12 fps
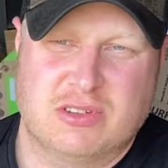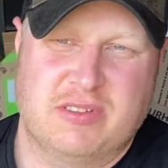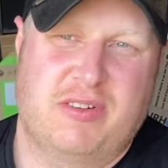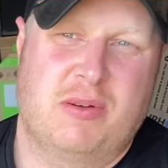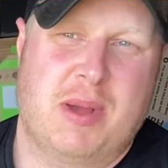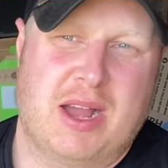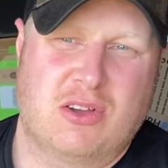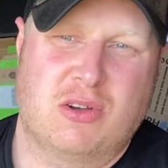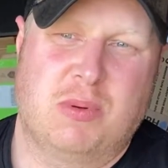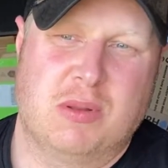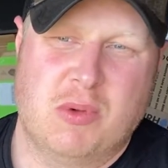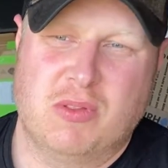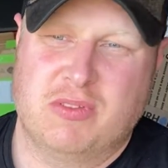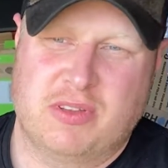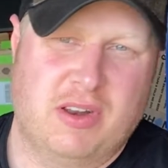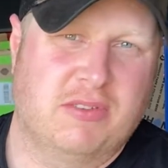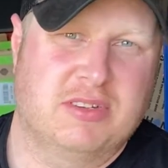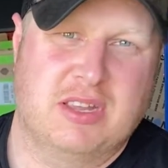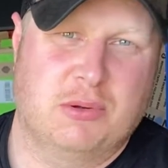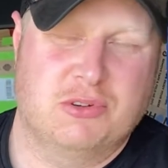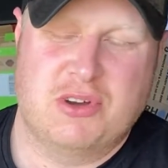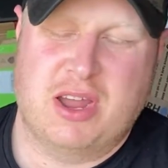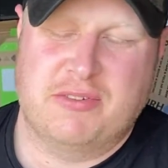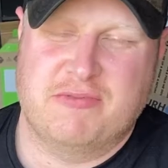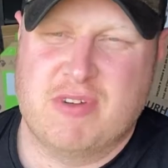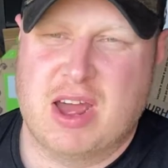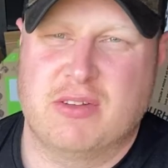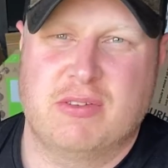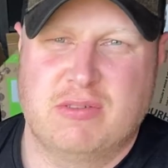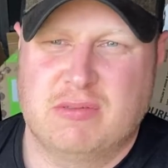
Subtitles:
it for about a couple of months, and obviously I was driving around